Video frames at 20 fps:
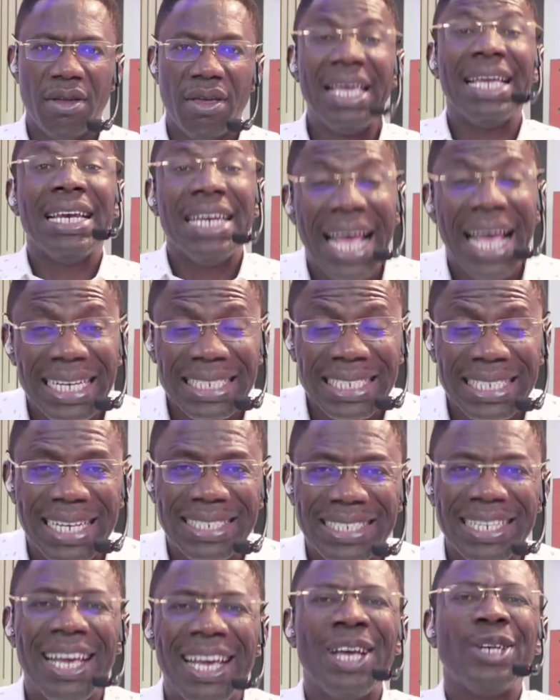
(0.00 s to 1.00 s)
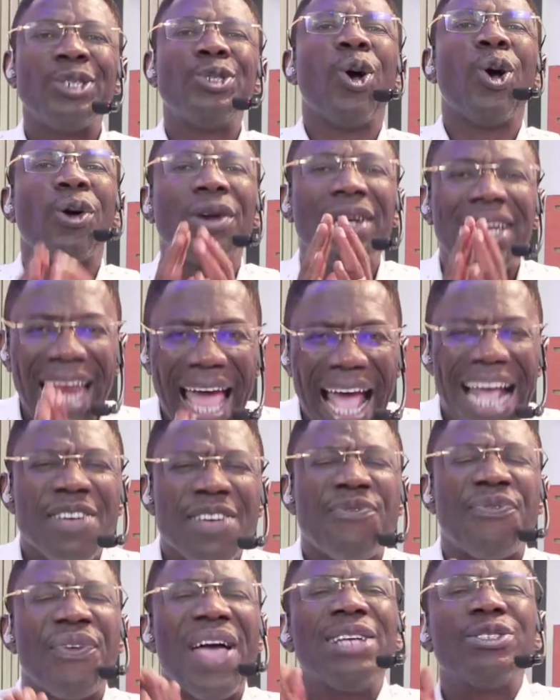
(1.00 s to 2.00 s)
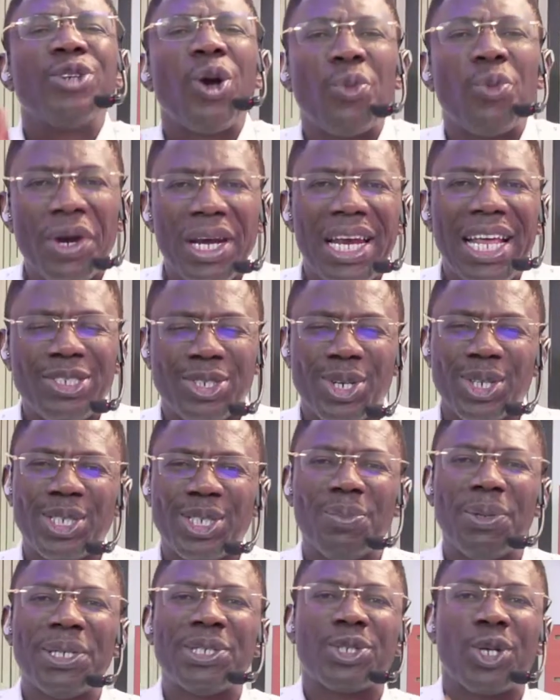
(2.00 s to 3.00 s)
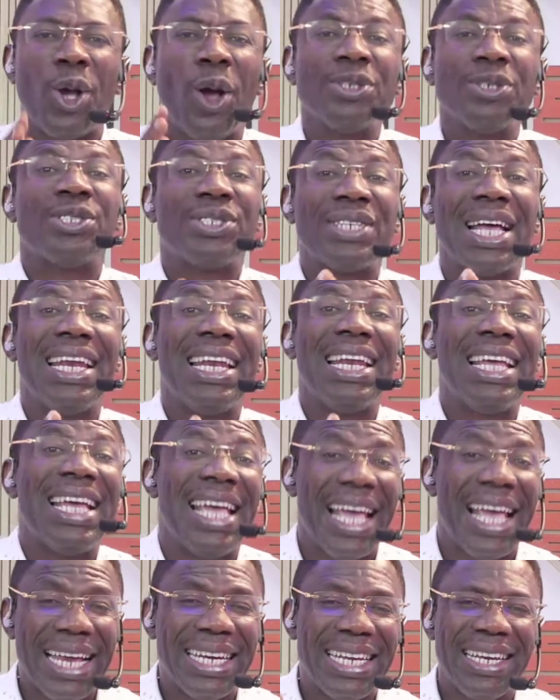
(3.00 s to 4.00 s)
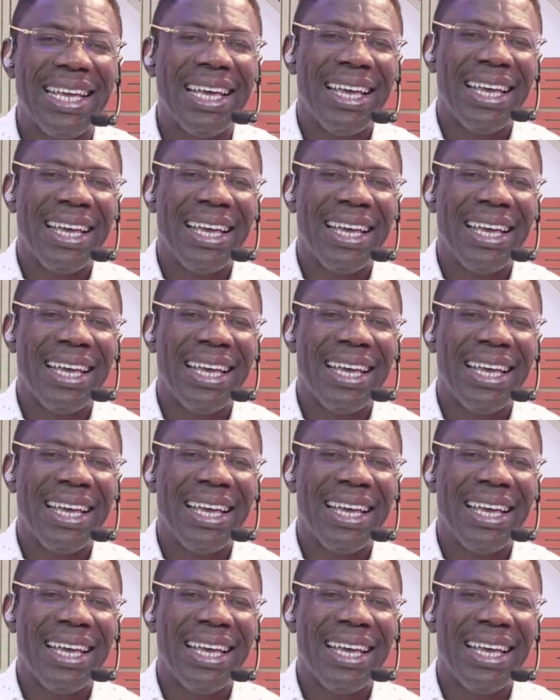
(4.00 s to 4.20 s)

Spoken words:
In essence, your life and your relationship is constantly heading